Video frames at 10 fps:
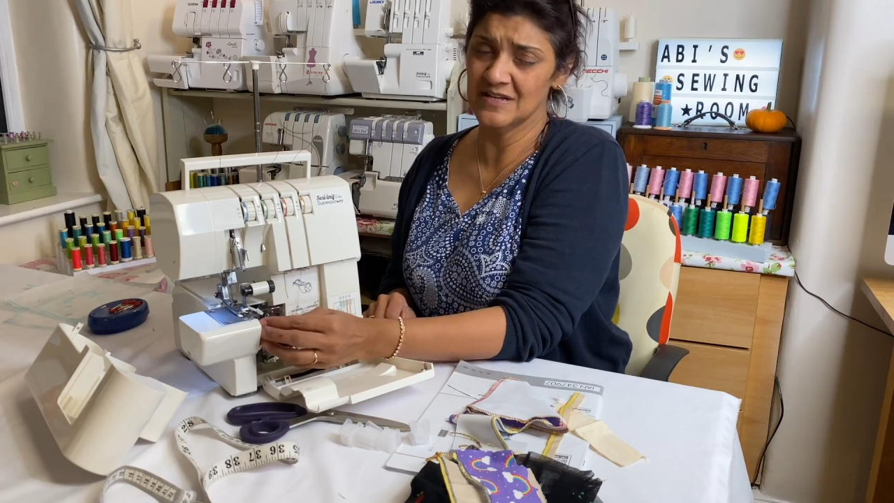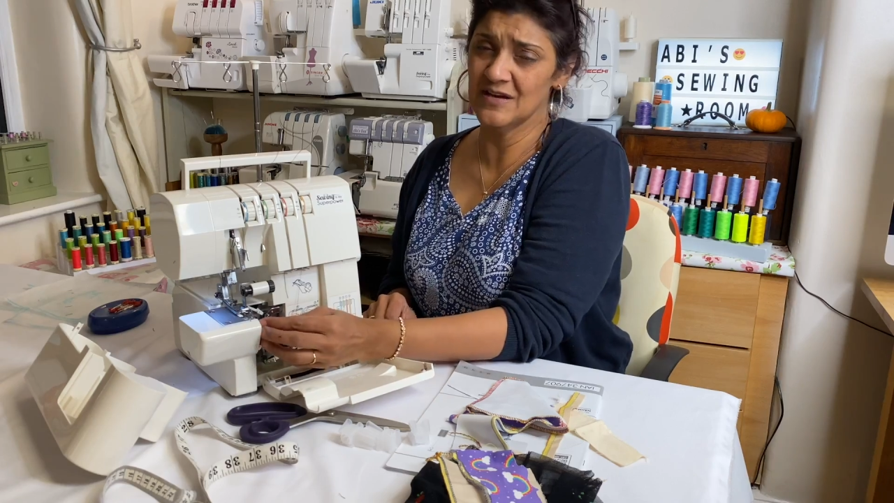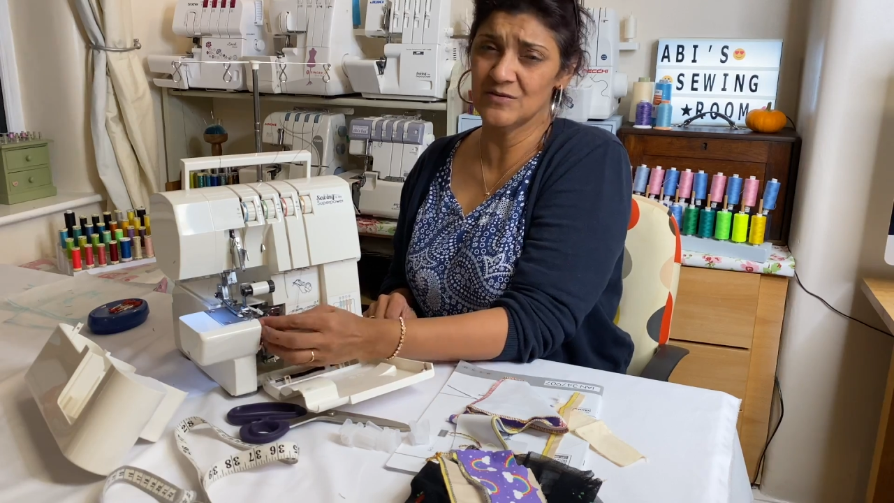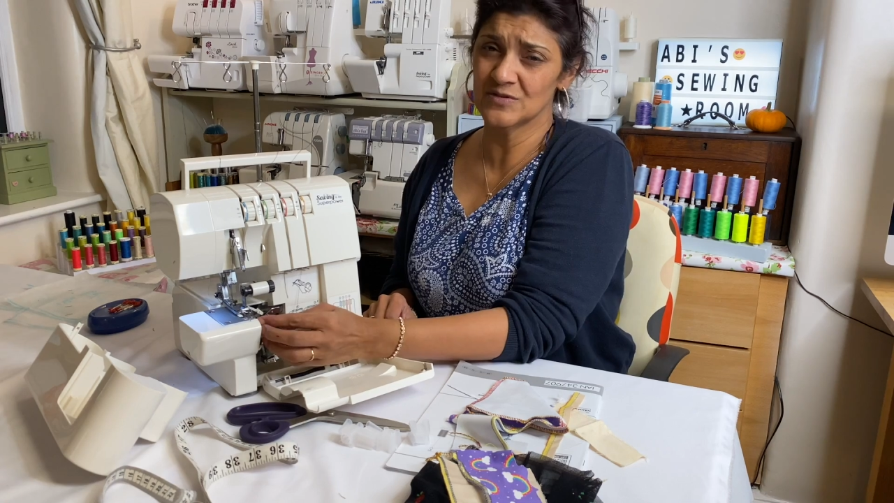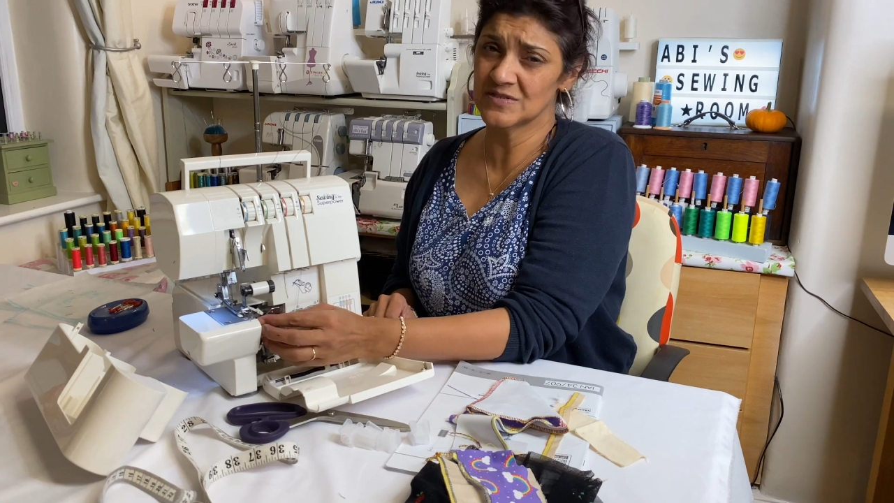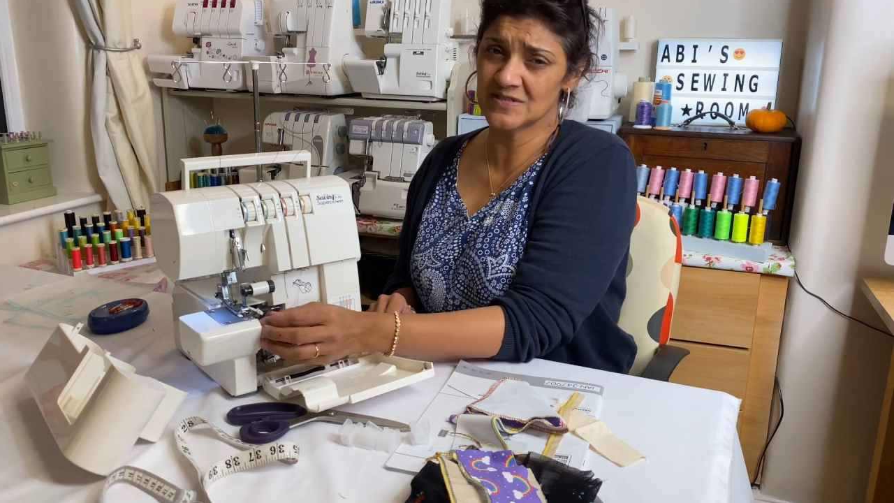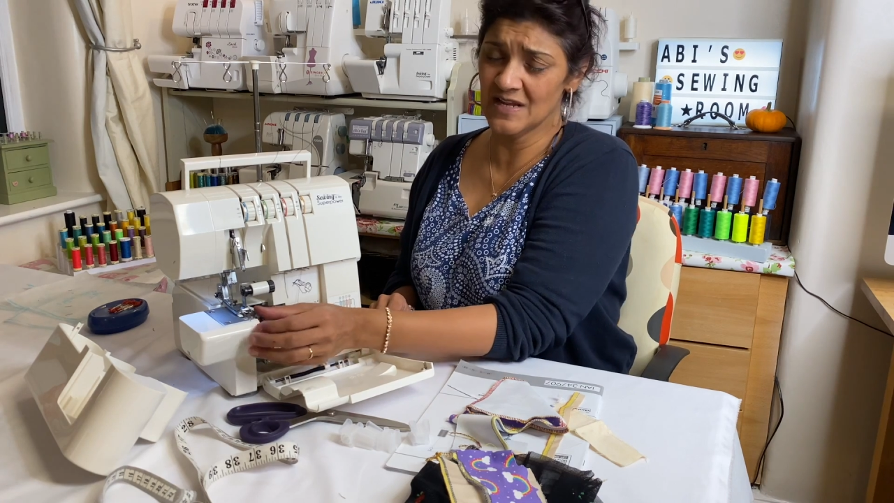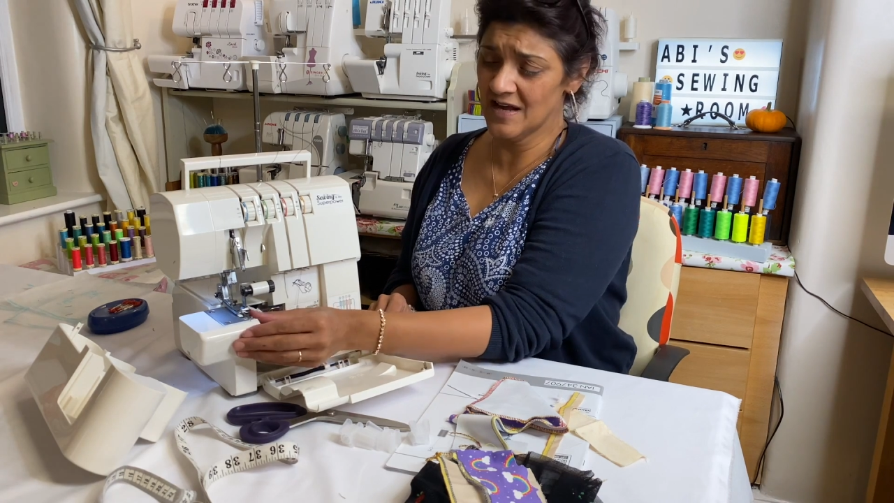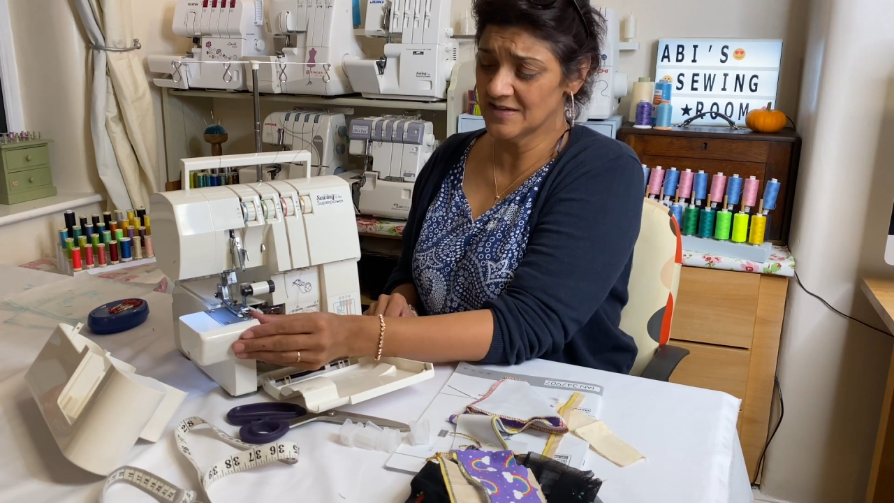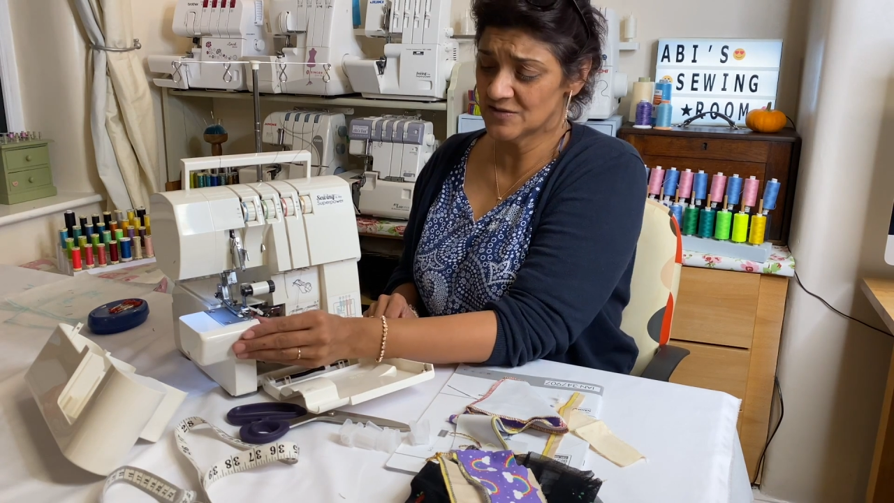It
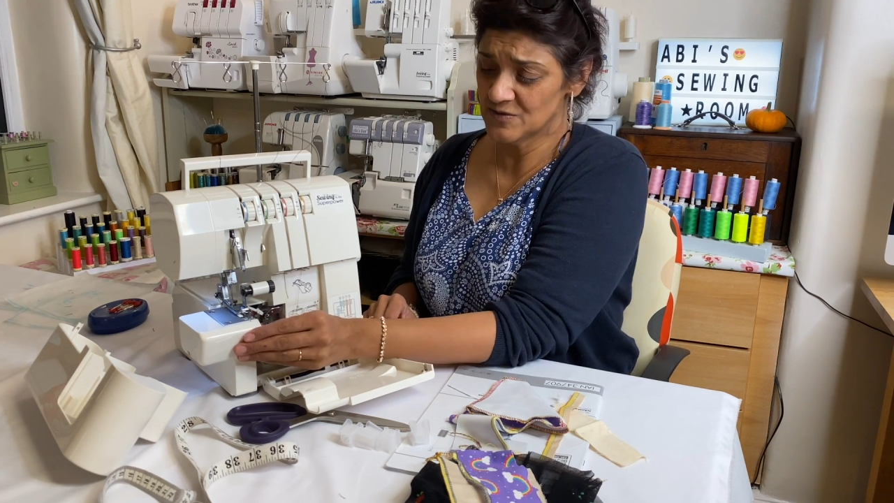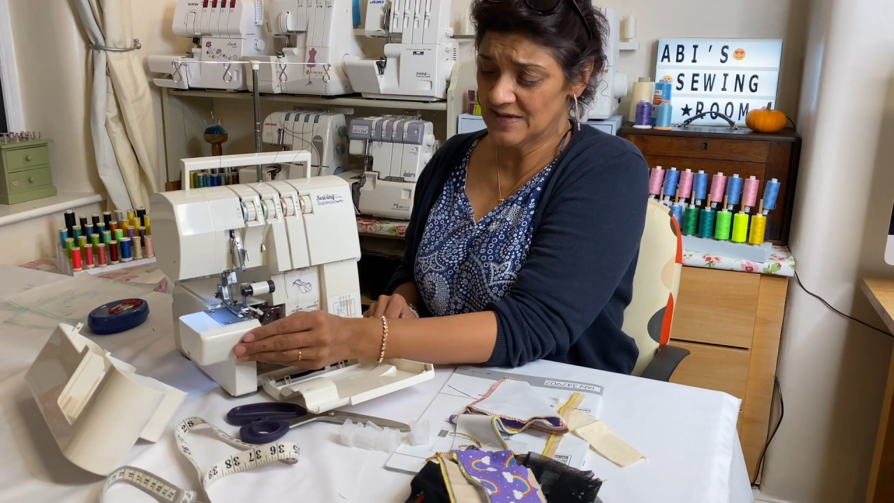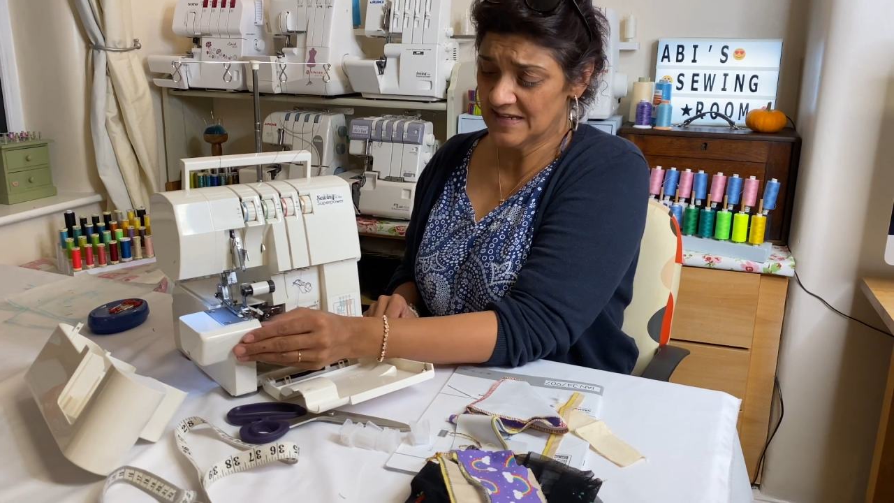slides really